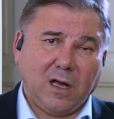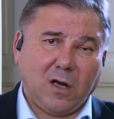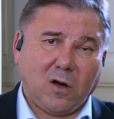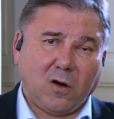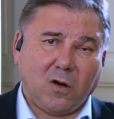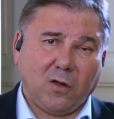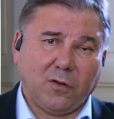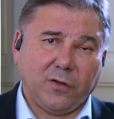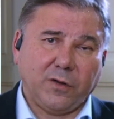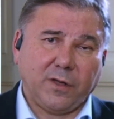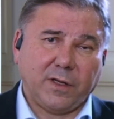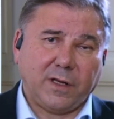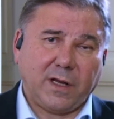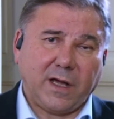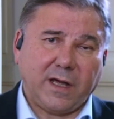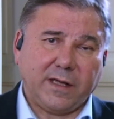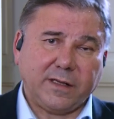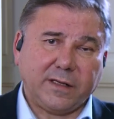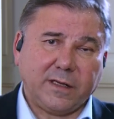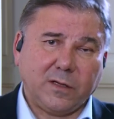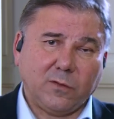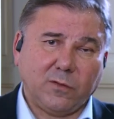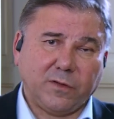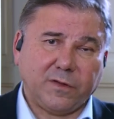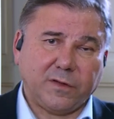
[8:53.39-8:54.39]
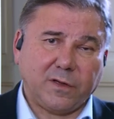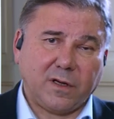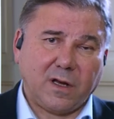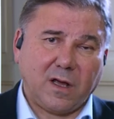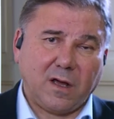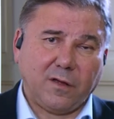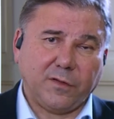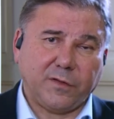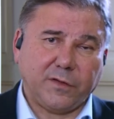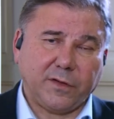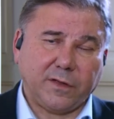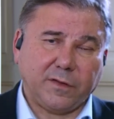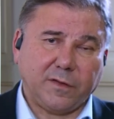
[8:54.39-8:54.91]
on the night he was
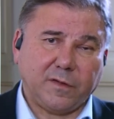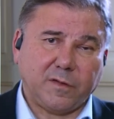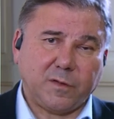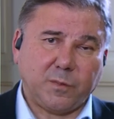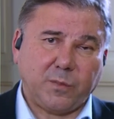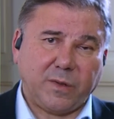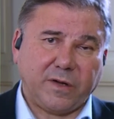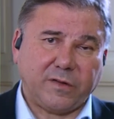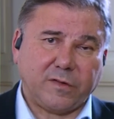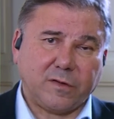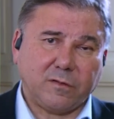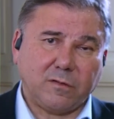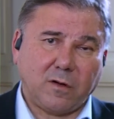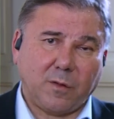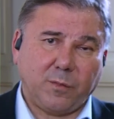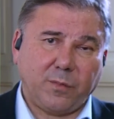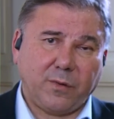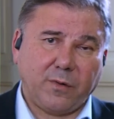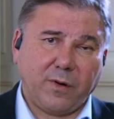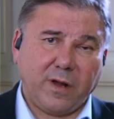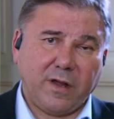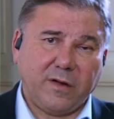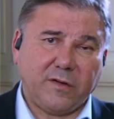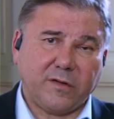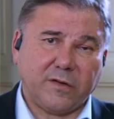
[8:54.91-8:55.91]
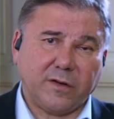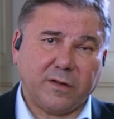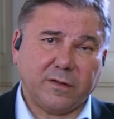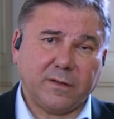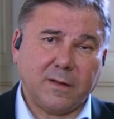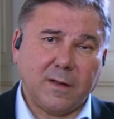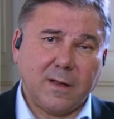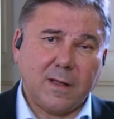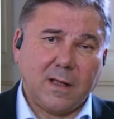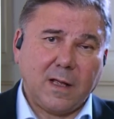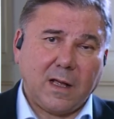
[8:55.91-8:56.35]
announcing the special operation,